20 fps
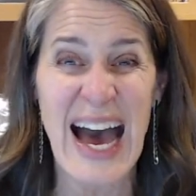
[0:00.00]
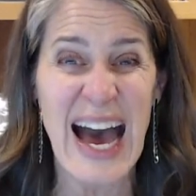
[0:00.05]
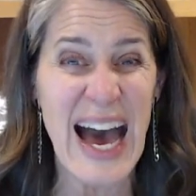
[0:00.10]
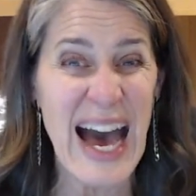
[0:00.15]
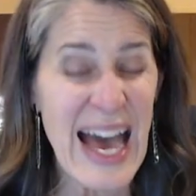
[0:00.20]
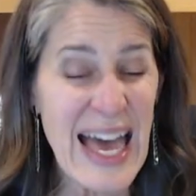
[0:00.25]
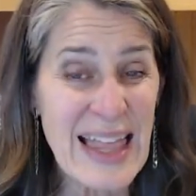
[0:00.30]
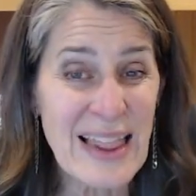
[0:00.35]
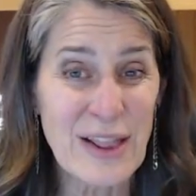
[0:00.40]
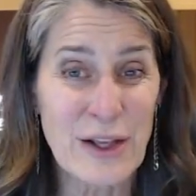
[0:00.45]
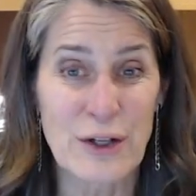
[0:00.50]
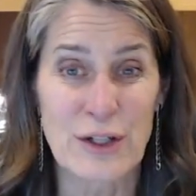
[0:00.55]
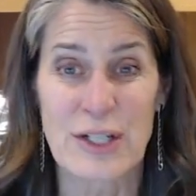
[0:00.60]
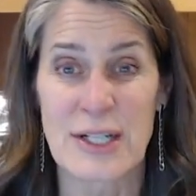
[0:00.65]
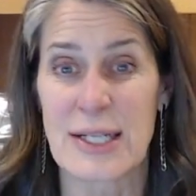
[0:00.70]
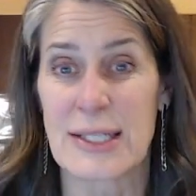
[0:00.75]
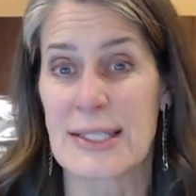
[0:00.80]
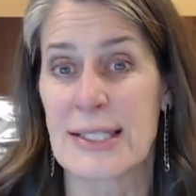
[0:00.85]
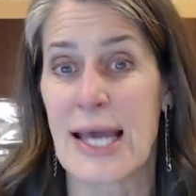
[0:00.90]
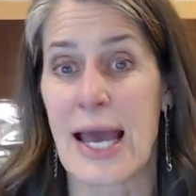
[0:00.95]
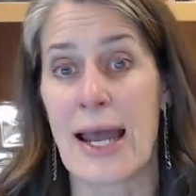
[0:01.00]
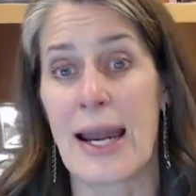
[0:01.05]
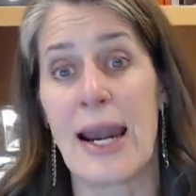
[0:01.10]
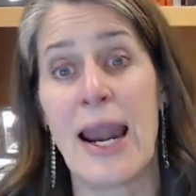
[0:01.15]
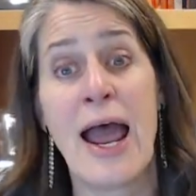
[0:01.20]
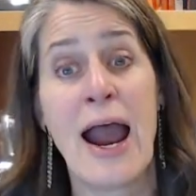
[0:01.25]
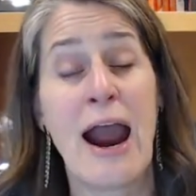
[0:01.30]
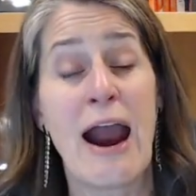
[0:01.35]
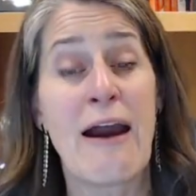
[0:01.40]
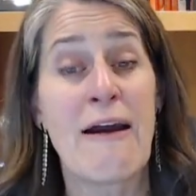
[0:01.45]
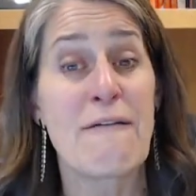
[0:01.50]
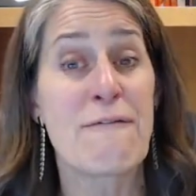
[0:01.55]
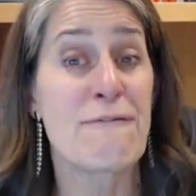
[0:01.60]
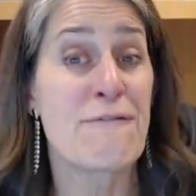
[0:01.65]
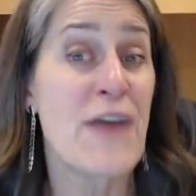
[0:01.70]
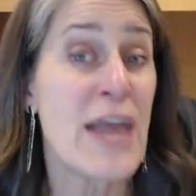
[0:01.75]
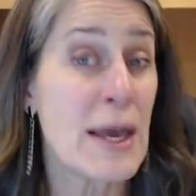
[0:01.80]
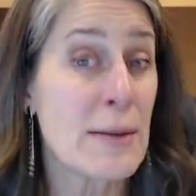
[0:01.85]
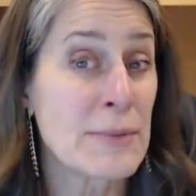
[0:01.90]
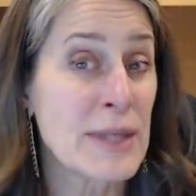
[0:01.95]
I learned a ton. Our
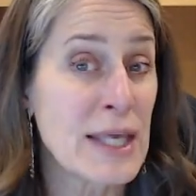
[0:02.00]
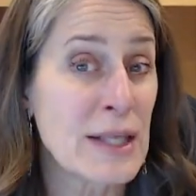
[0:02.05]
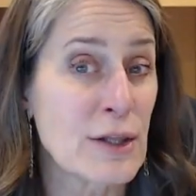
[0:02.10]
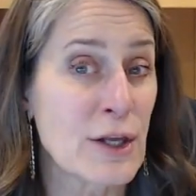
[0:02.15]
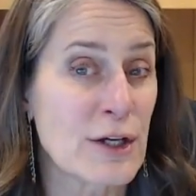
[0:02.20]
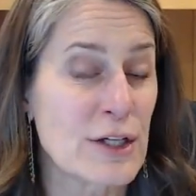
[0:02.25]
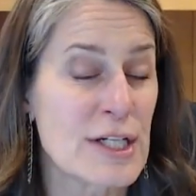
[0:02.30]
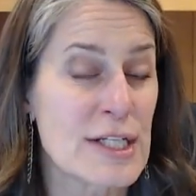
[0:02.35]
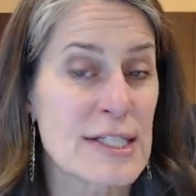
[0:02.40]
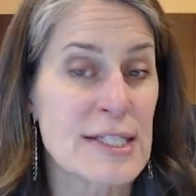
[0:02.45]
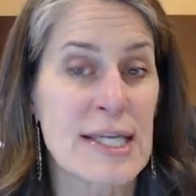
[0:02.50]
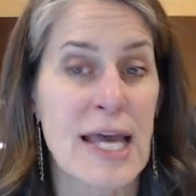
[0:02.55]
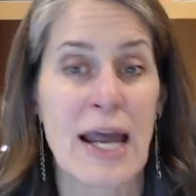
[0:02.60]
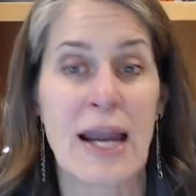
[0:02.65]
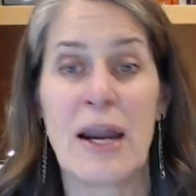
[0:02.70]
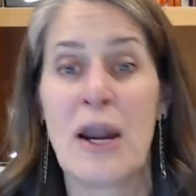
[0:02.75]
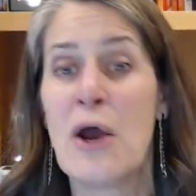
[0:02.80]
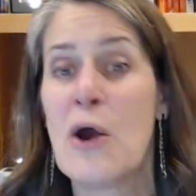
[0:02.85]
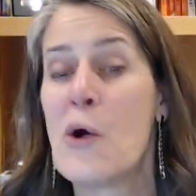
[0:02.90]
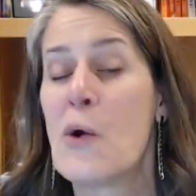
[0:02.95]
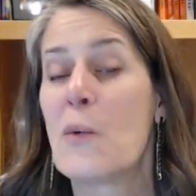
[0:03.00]
family learned a ton.